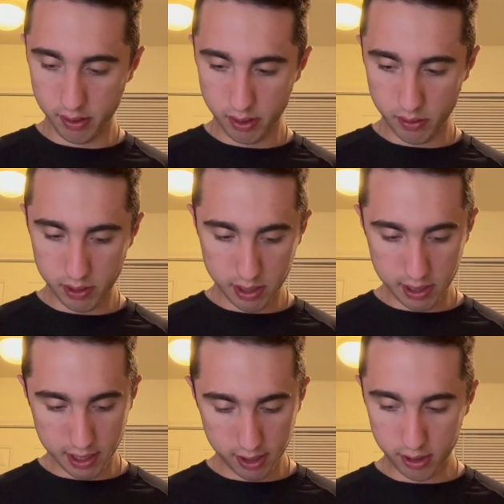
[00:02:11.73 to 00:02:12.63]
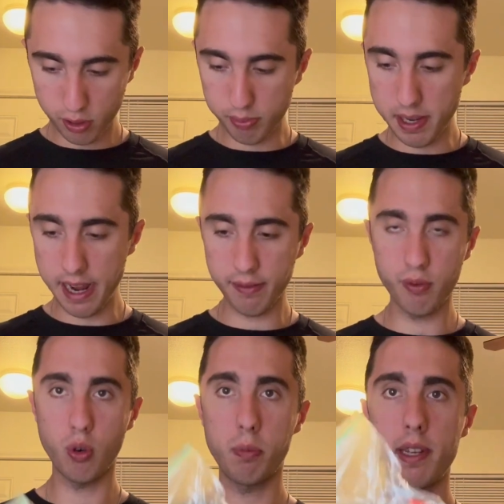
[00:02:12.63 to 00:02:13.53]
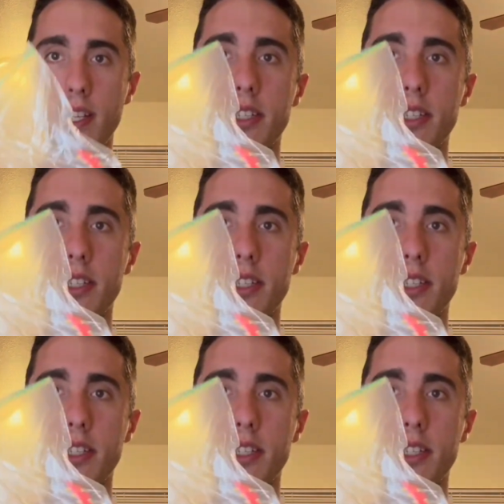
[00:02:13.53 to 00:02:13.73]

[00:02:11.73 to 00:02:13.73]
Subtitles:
do it in a nice little bag for me.